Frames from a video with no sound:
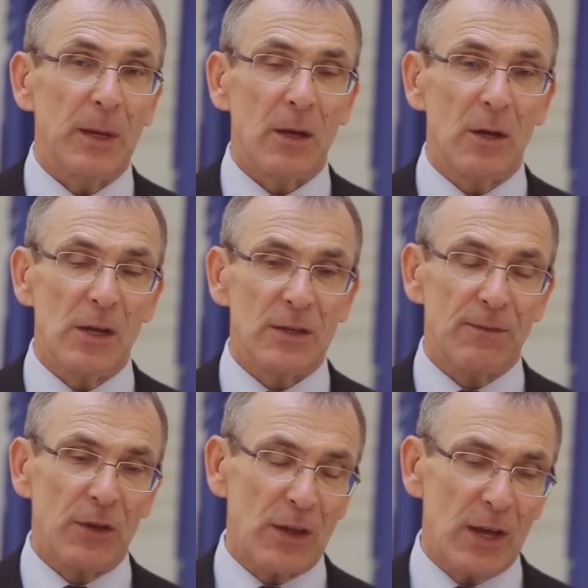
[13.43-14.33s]

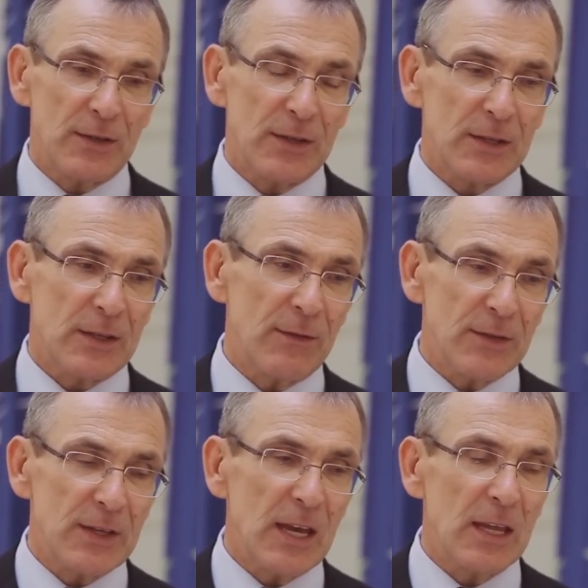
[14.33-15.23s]
because what I
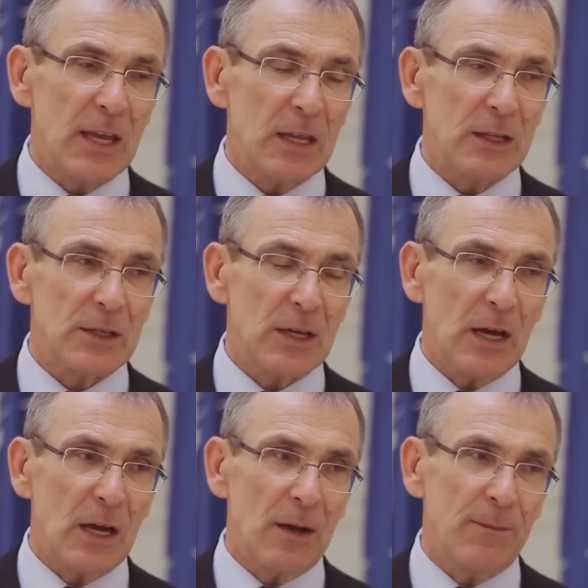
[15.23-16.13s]
have seen
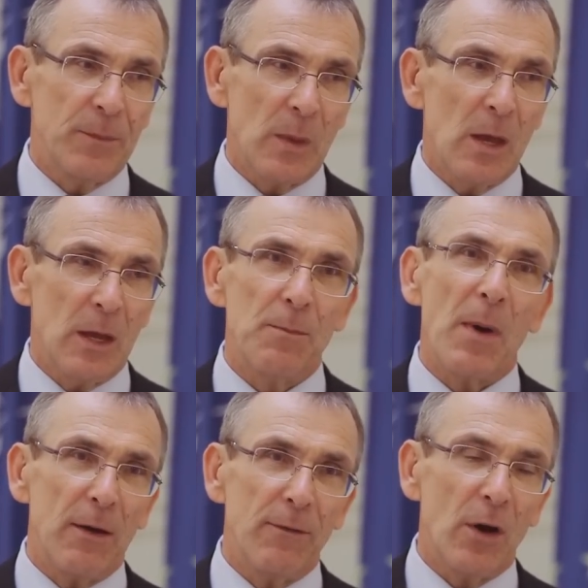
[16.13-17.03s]
in
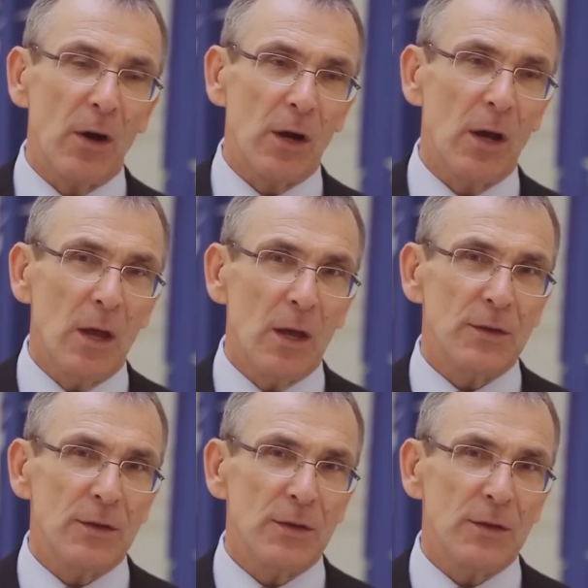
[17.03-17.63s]
my work